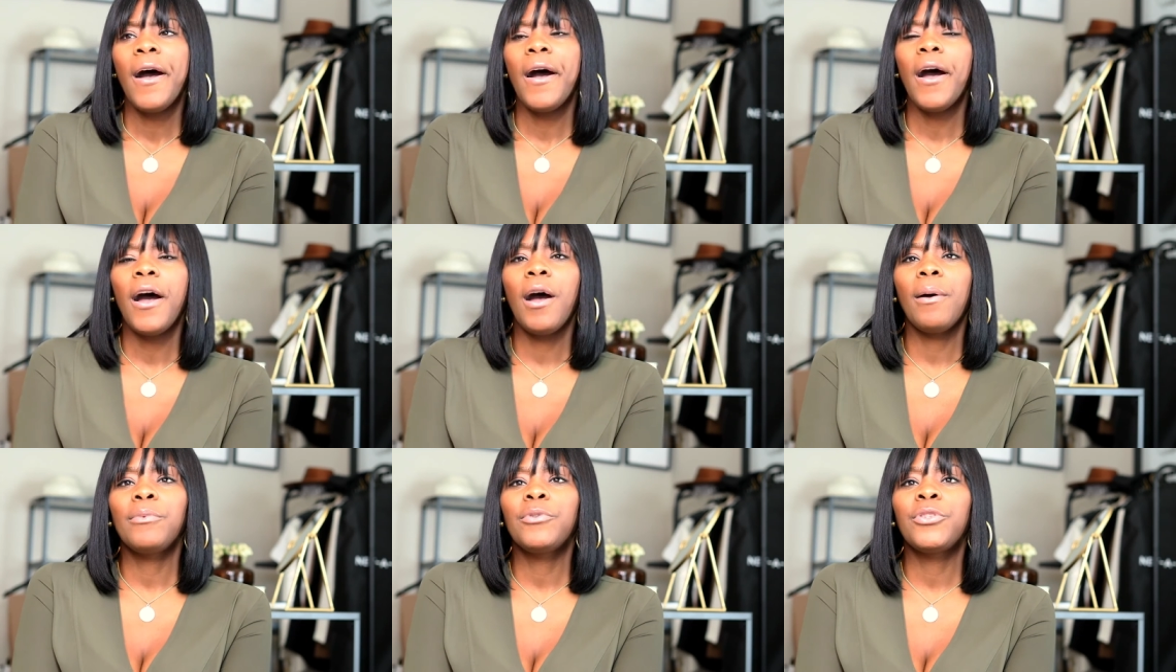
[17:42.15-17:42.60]

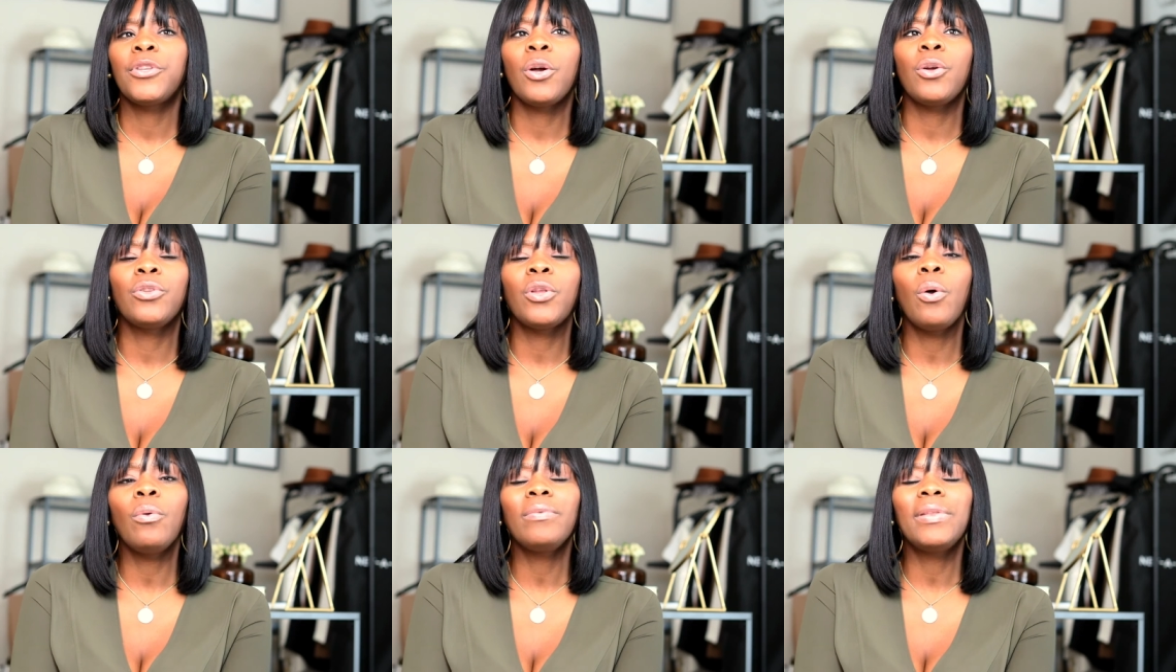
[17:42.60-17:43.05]
Um,
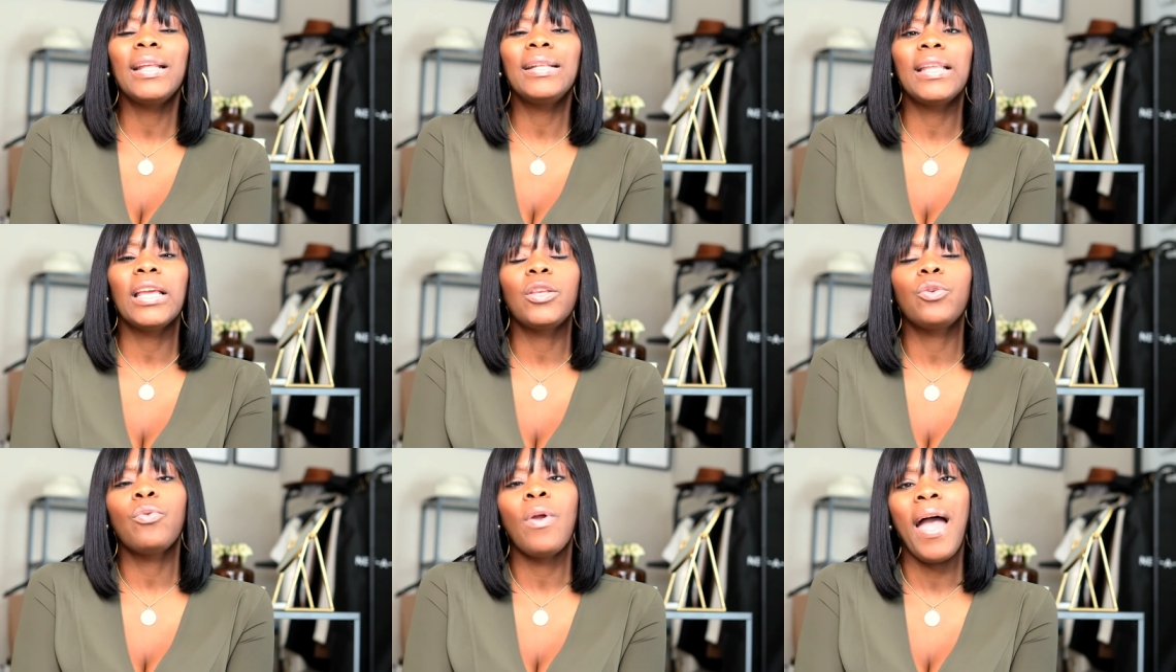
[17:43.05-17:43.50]
so don't think
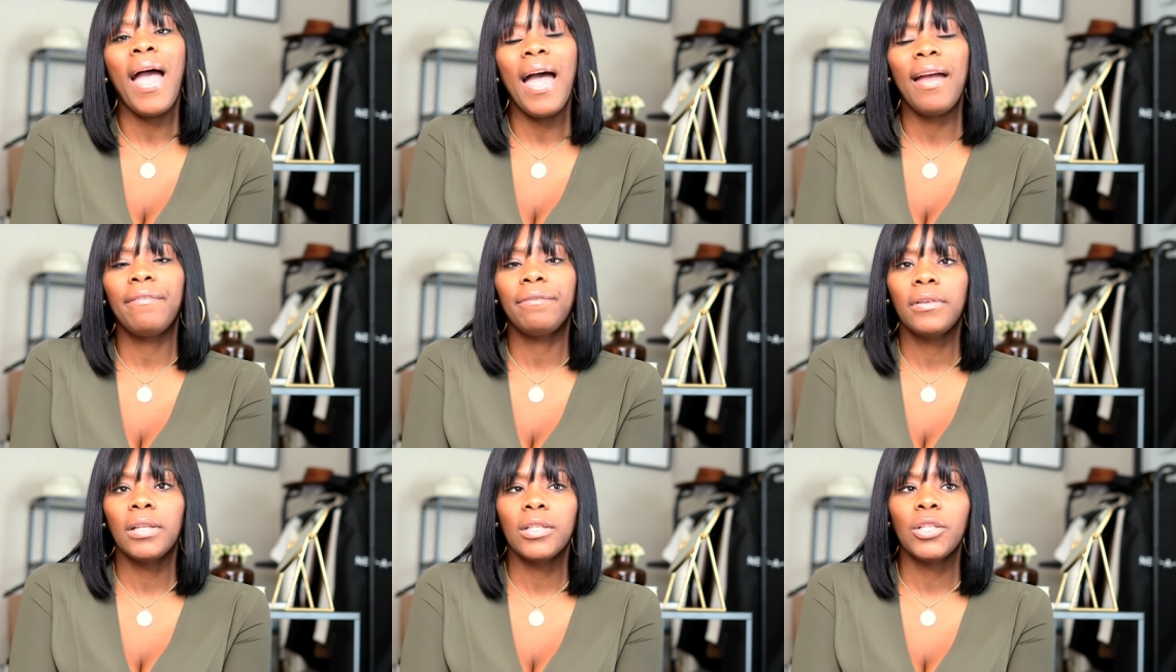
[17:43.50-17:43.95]
that you
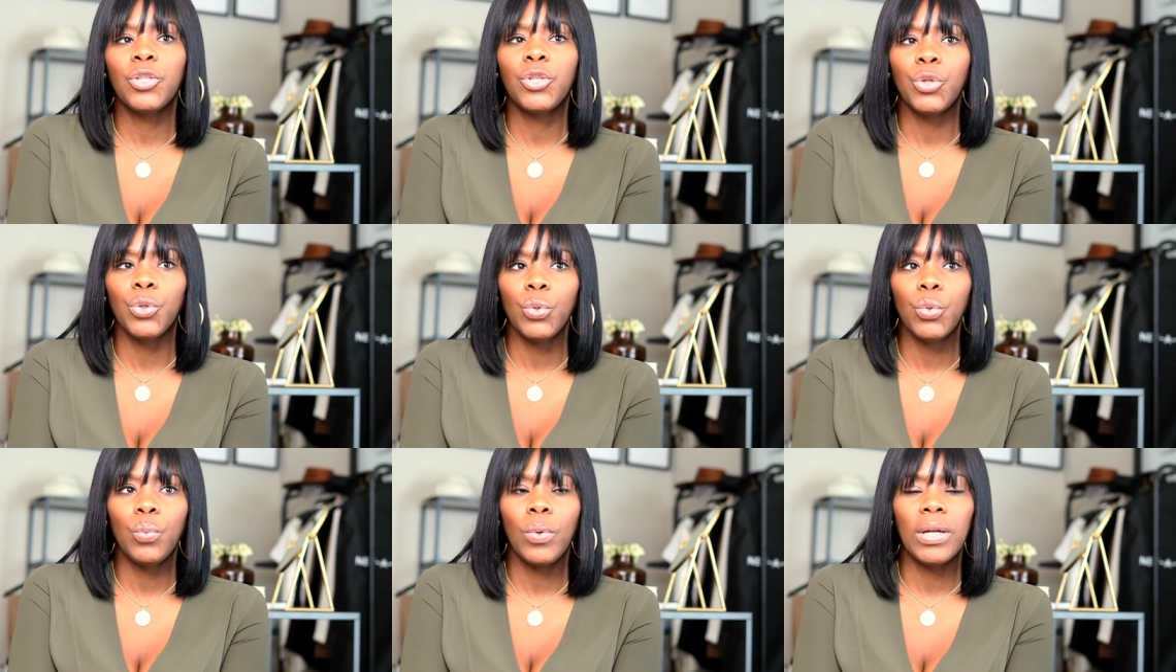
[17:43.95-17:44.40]
have to
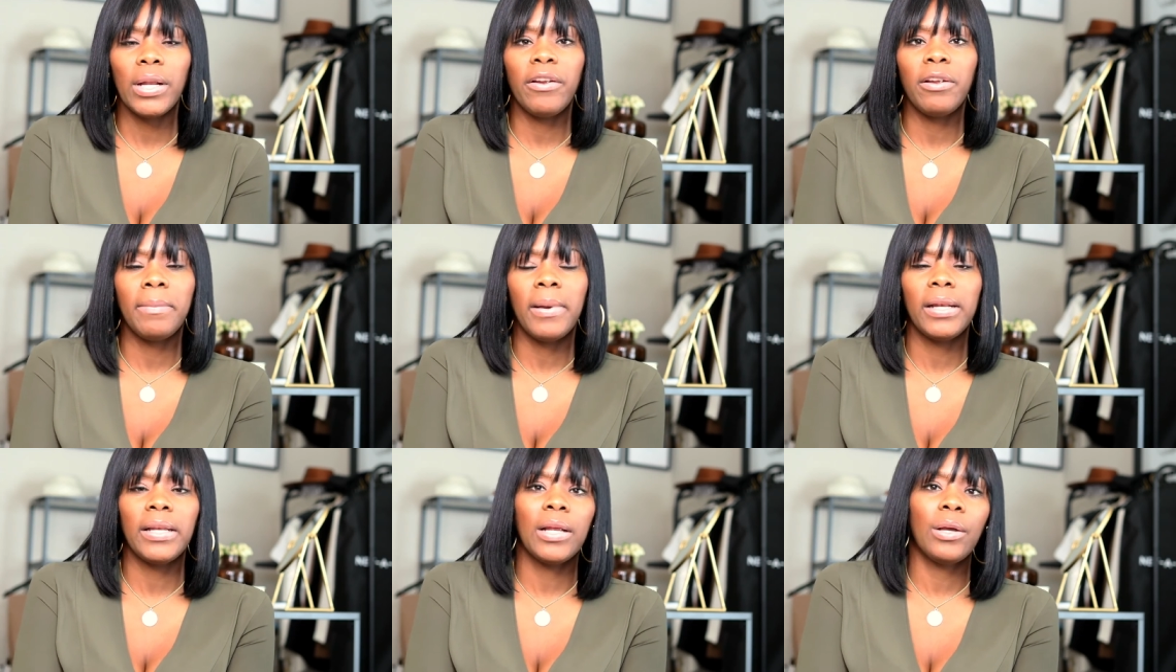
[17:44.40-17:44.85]
do what
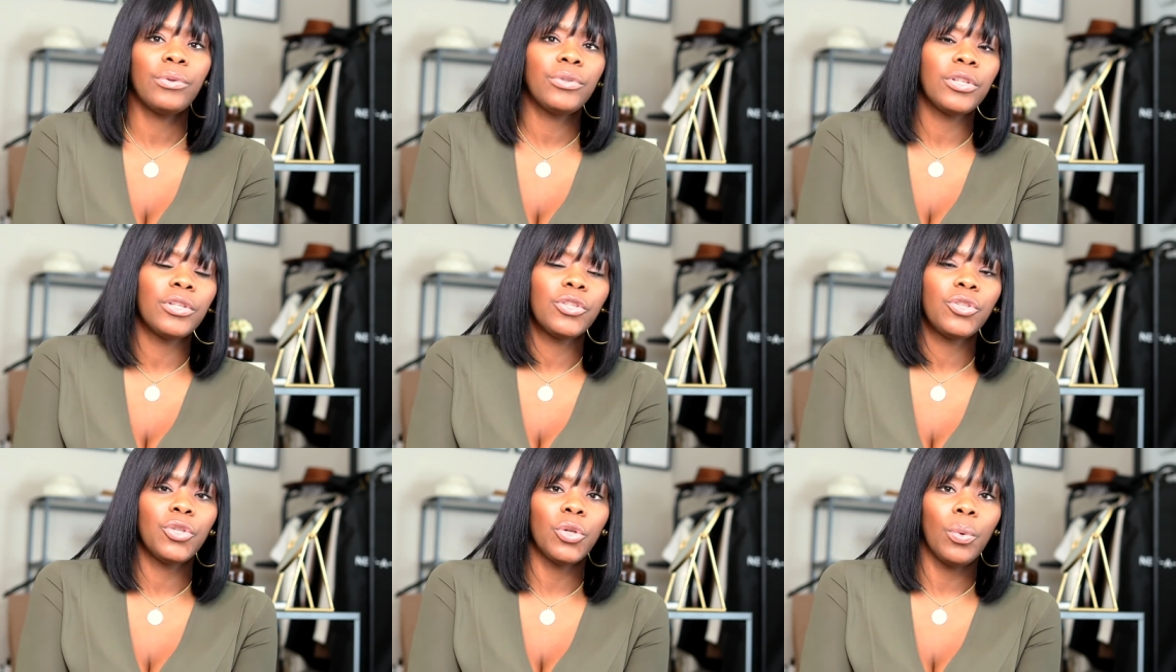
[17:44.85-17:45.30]
everybody
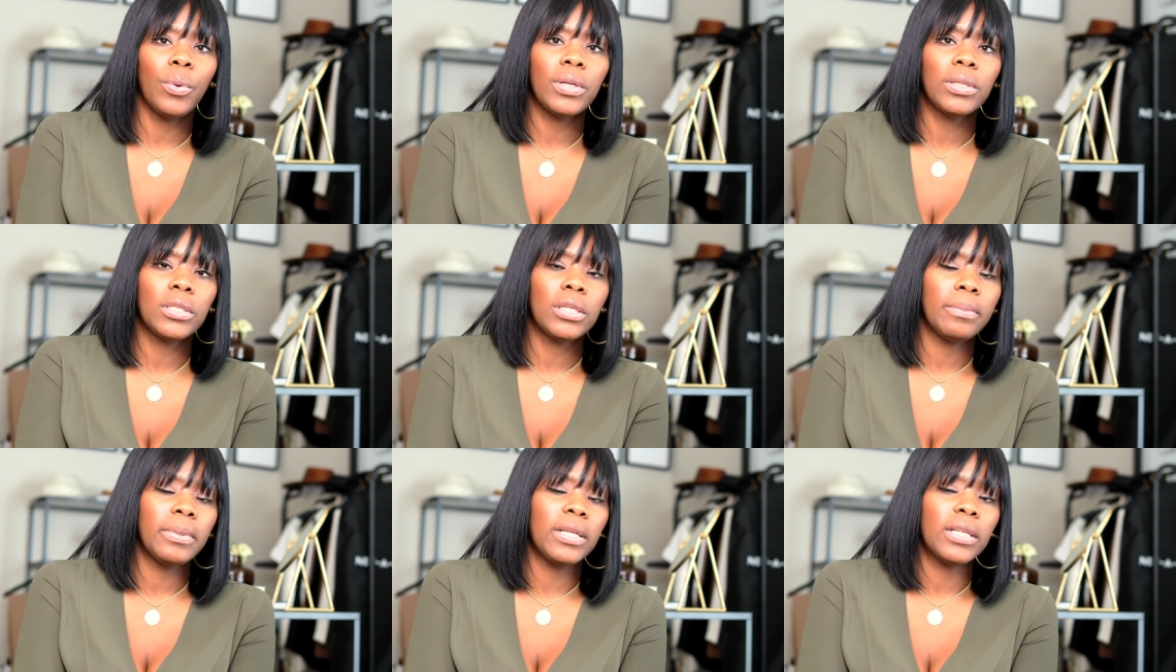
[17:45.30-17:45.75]
else is
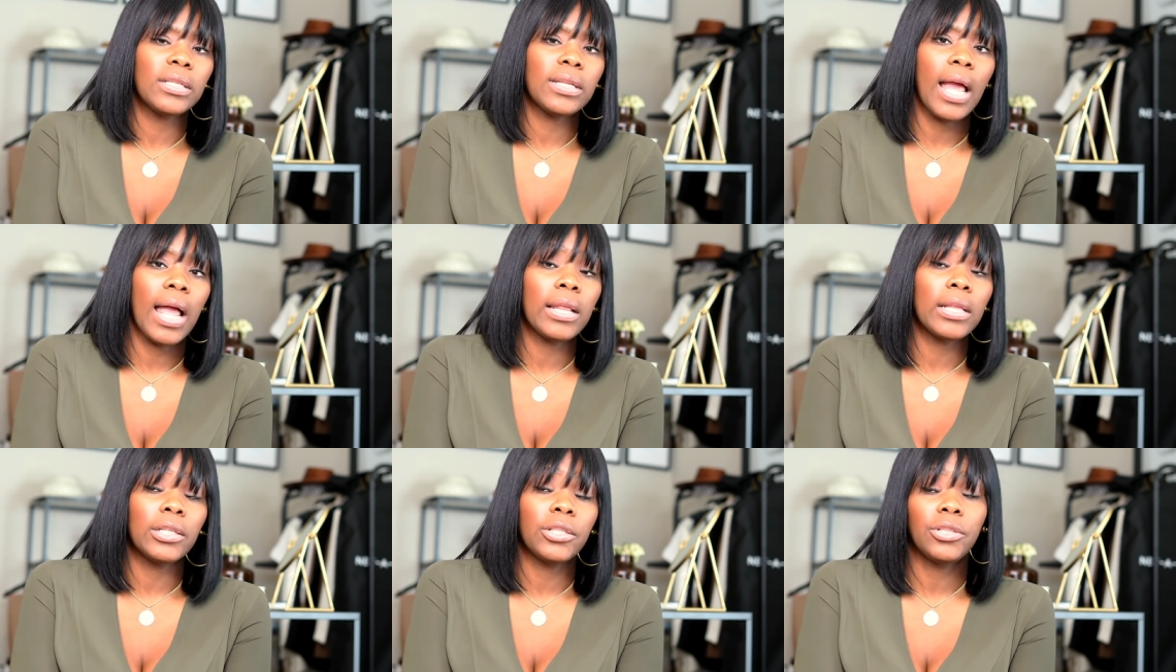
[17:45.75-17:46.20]
doing to be
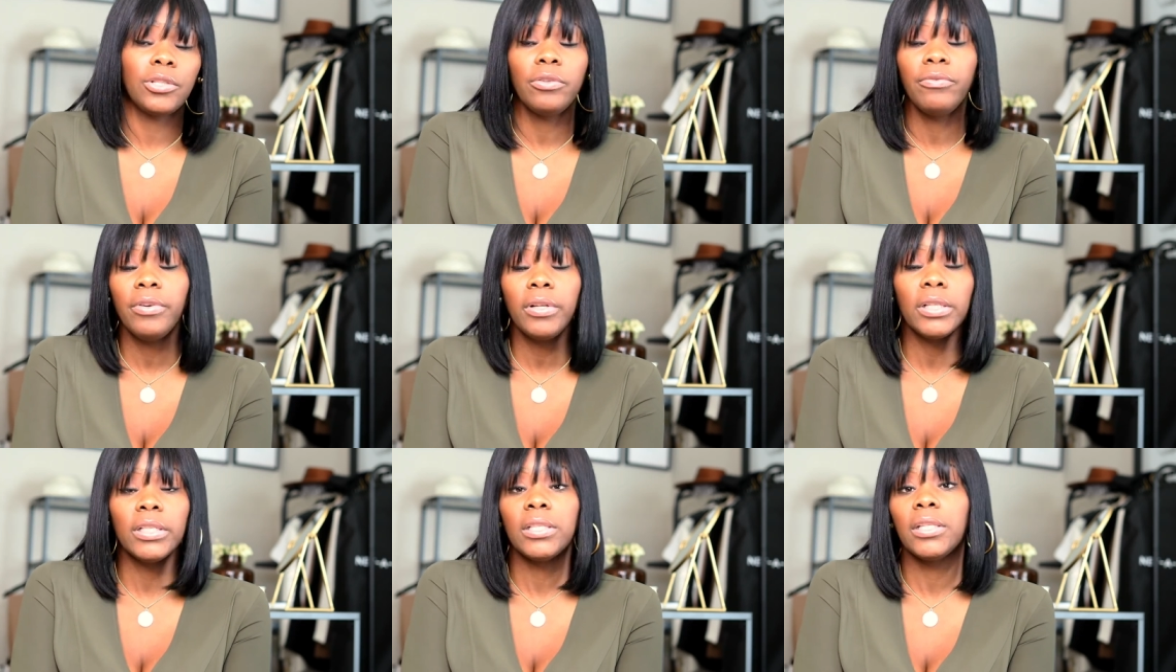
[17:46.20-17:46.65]
stylish.
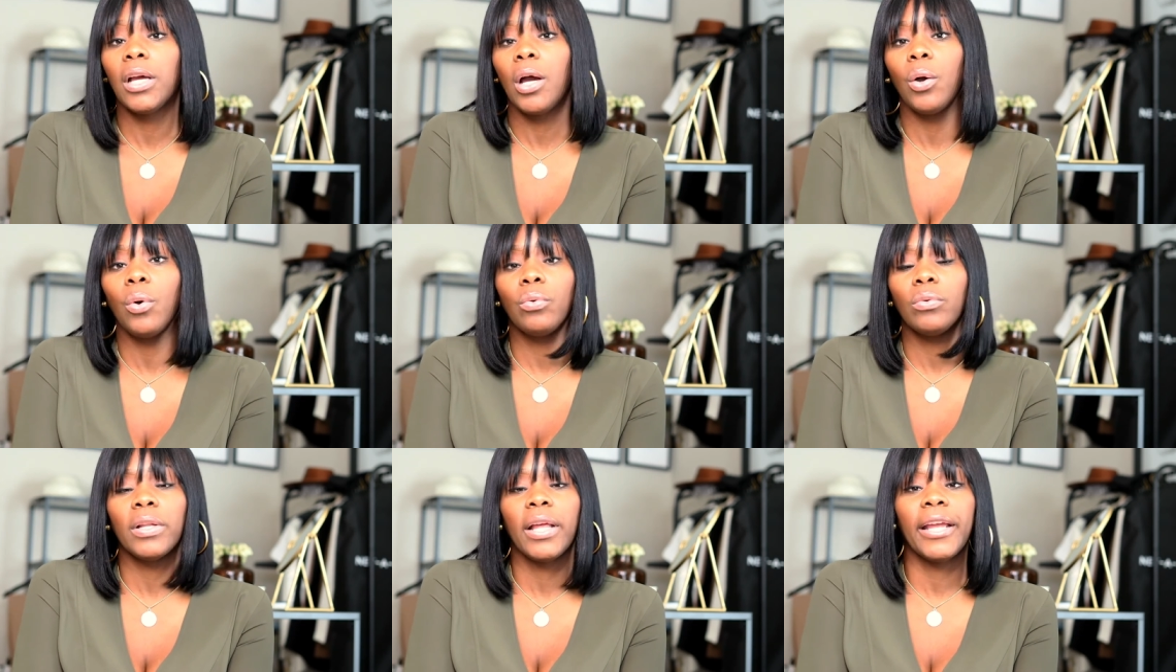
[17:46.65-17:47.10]
You really
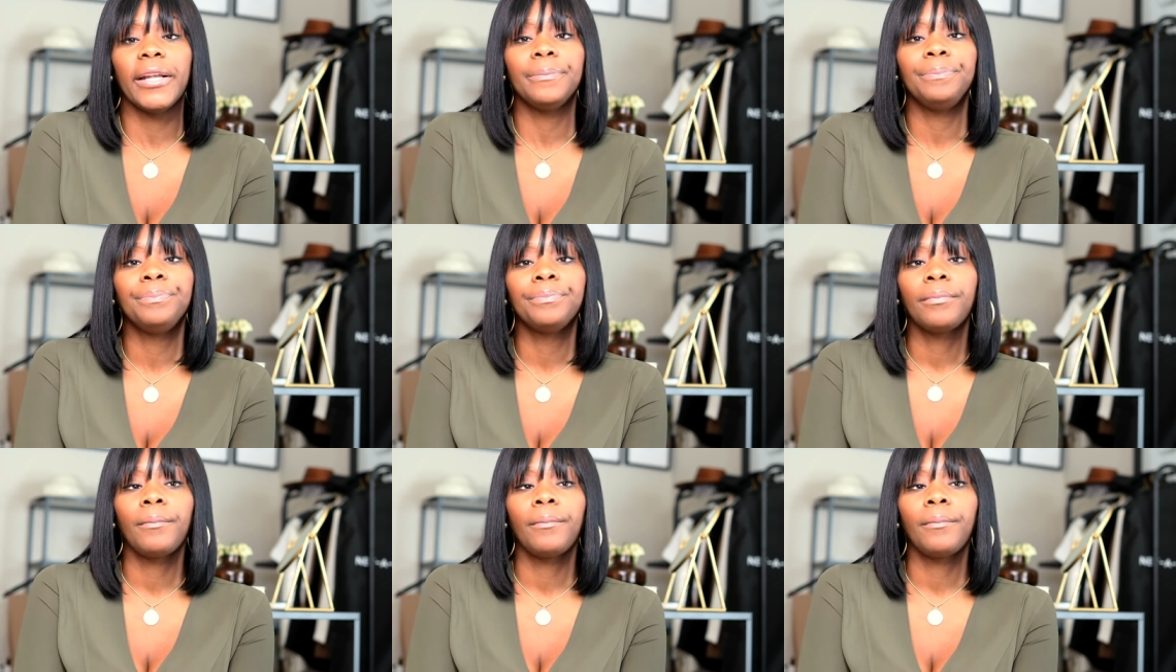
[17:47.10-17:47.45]
don't. Like